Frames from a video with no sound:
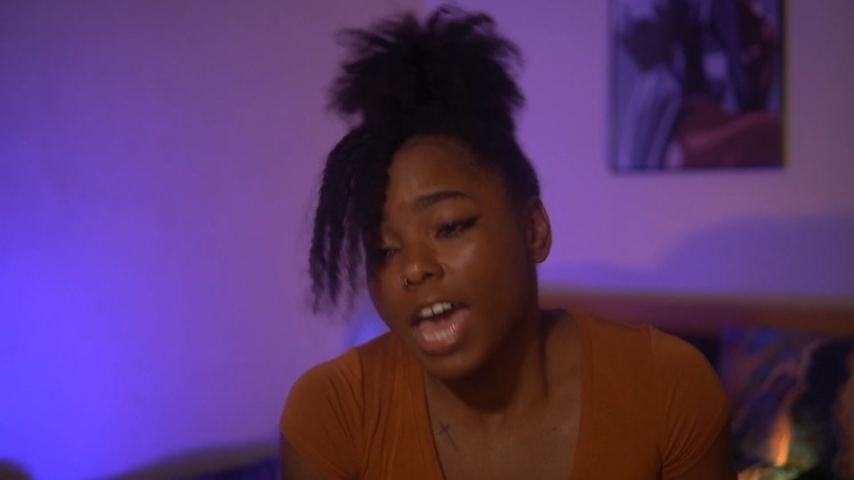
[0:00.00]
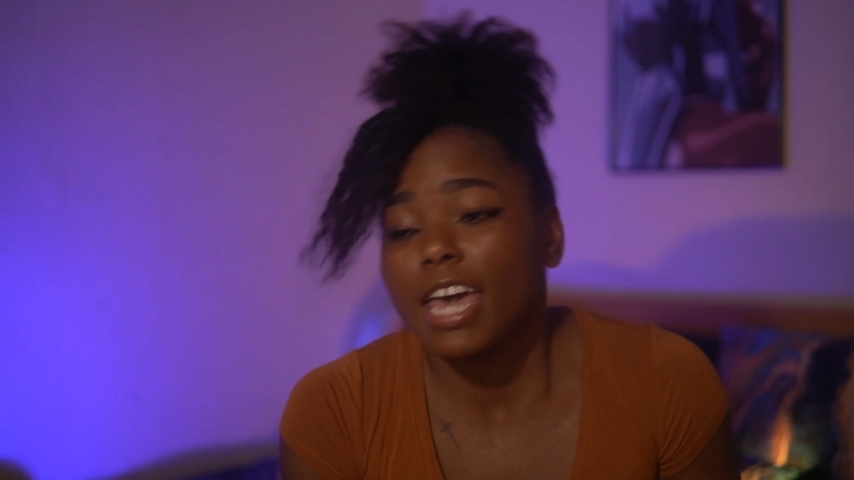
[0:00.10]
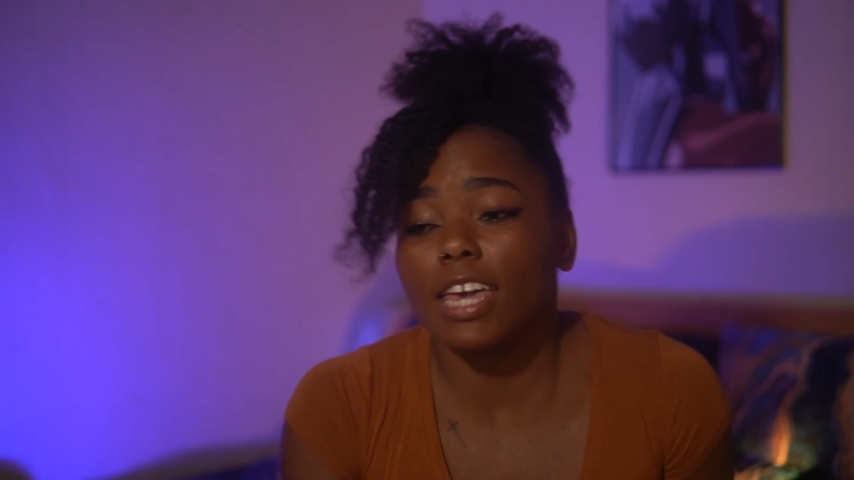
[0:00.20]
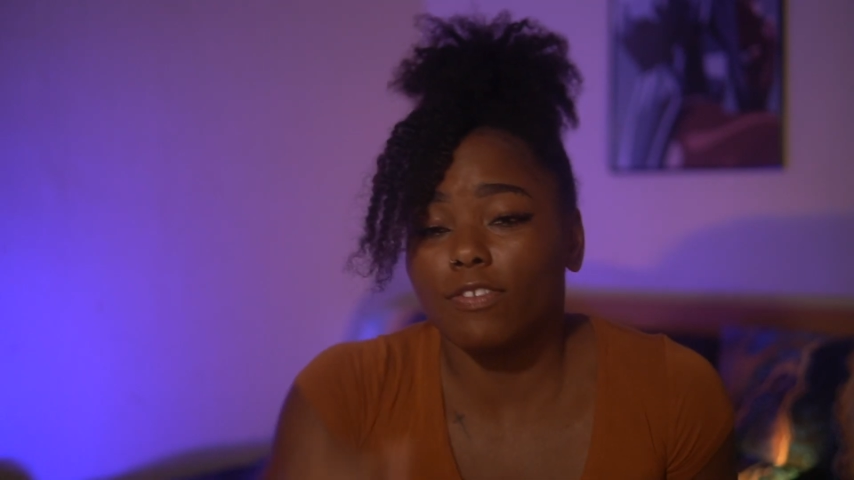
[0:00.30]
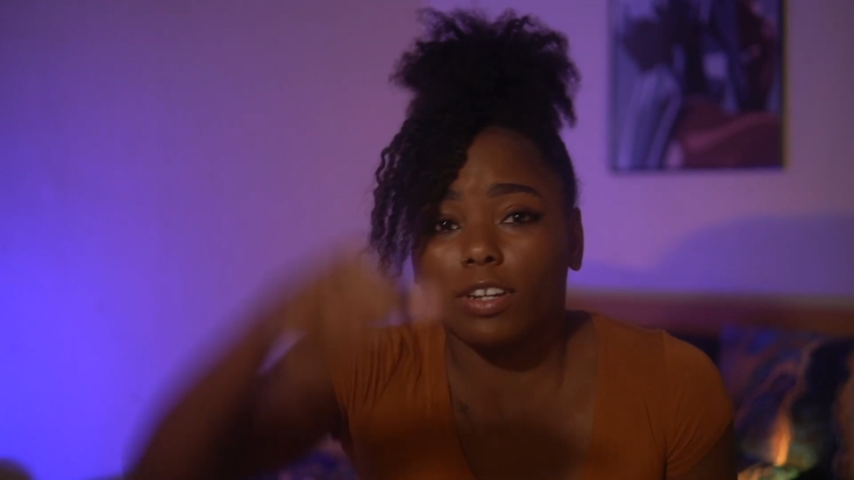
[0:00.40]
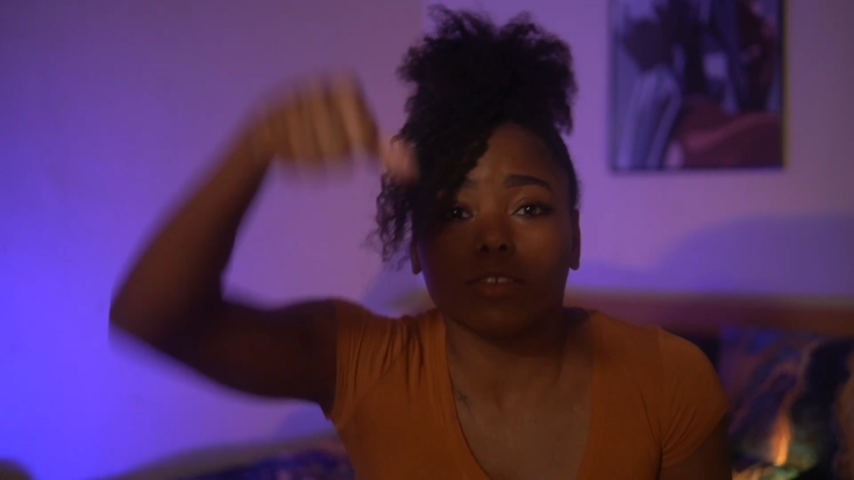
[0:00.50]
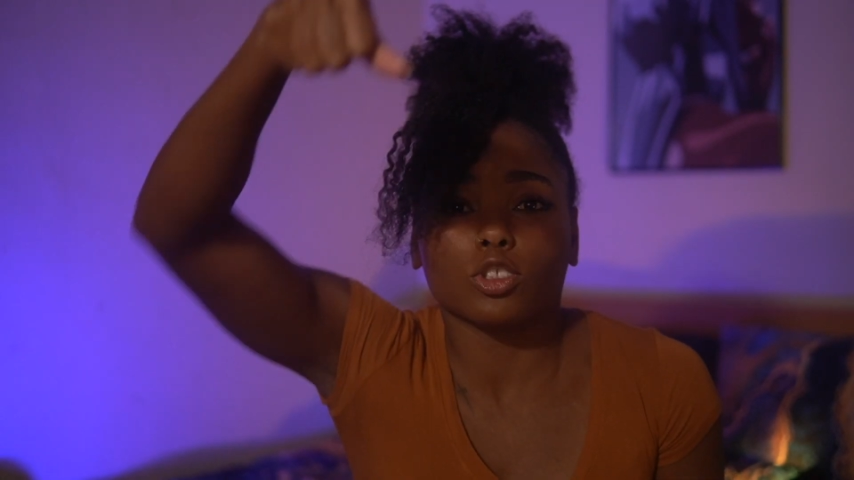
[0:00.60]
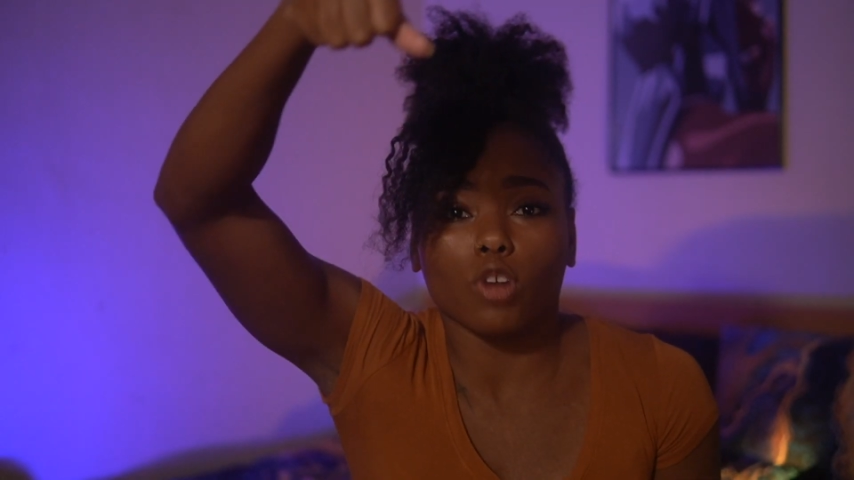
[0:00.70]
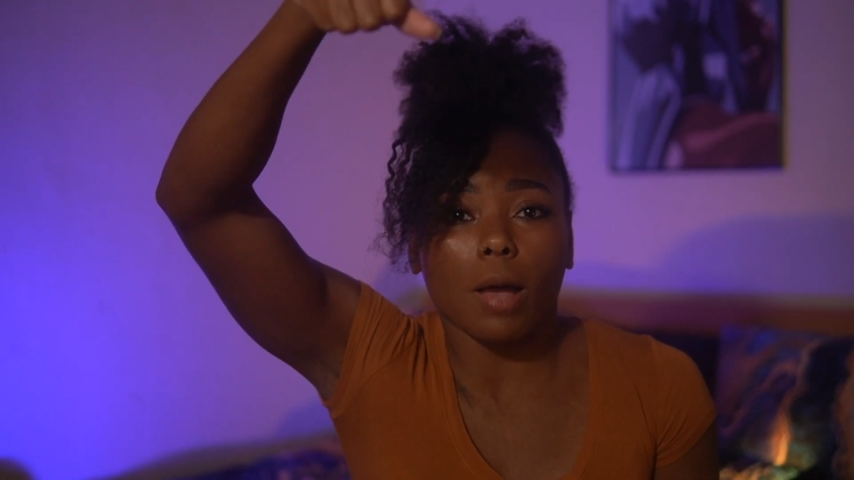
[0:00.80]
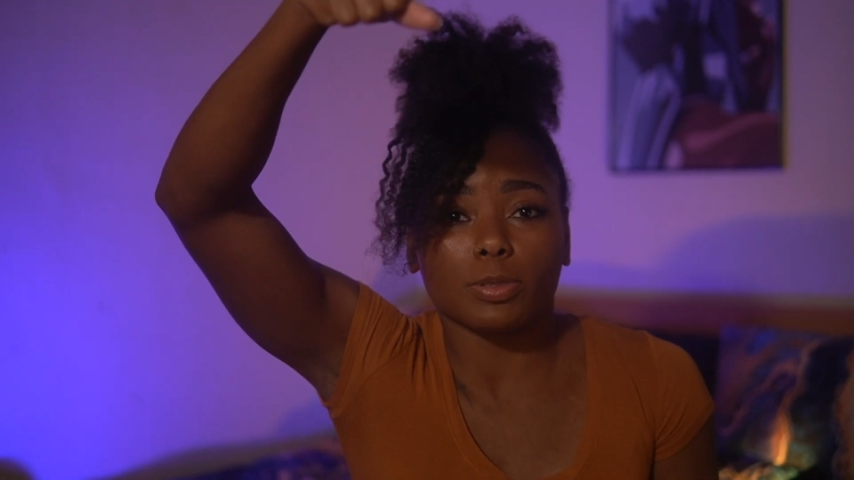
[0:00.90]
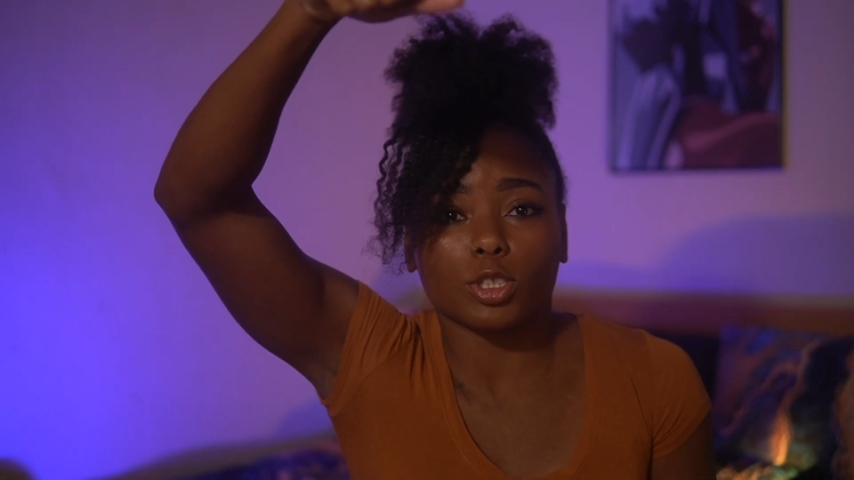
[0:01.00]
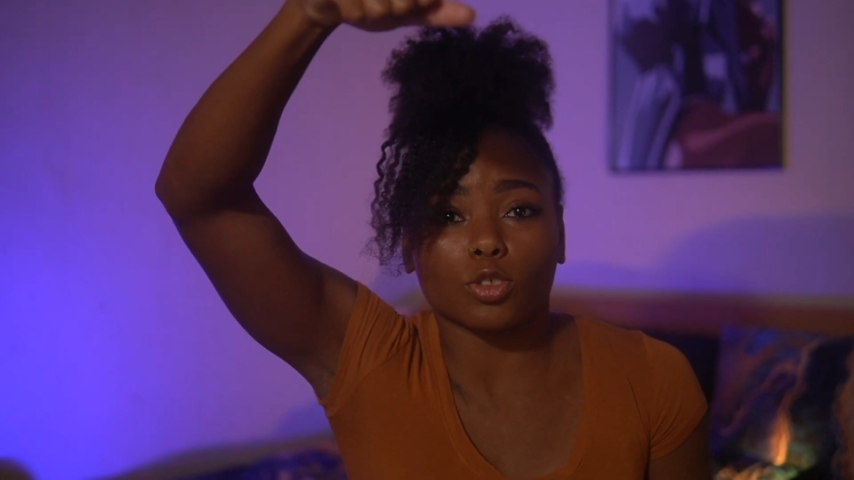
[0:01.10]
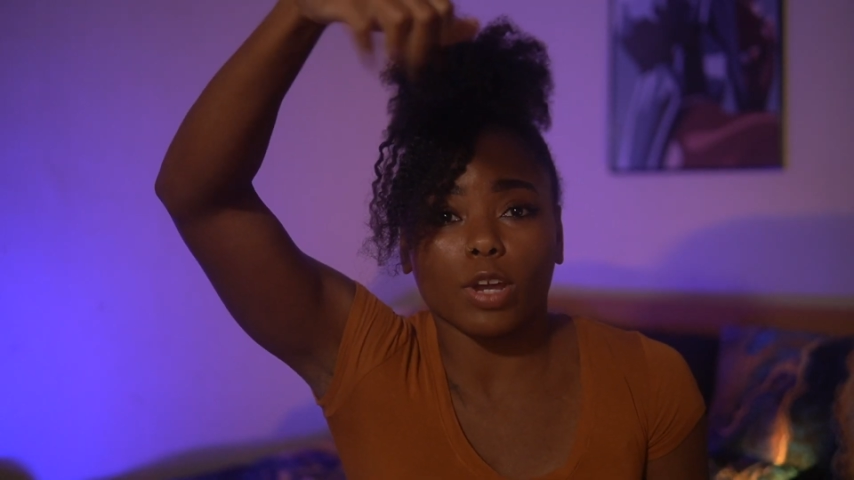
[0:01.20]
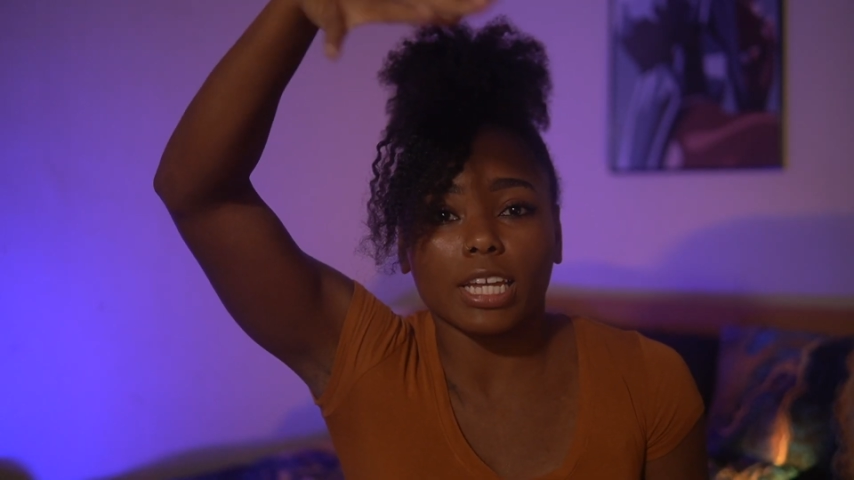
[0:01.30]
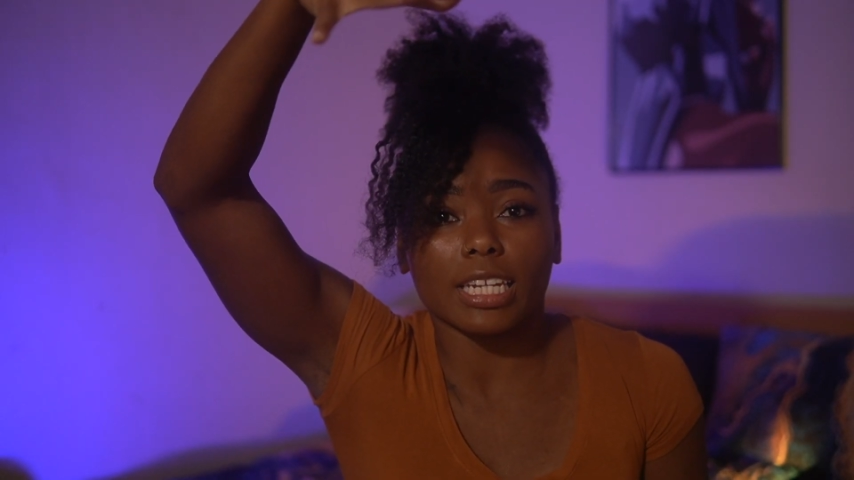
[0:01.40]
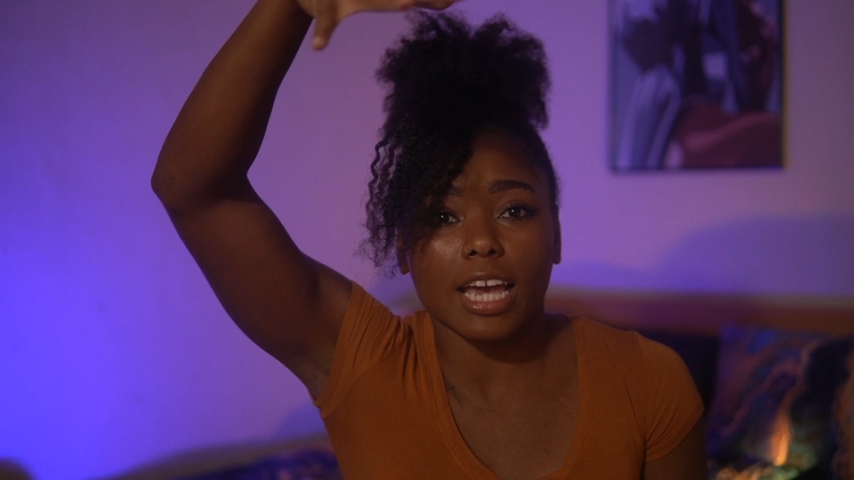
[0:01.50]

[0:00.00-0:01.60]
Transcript: if it don't drop straight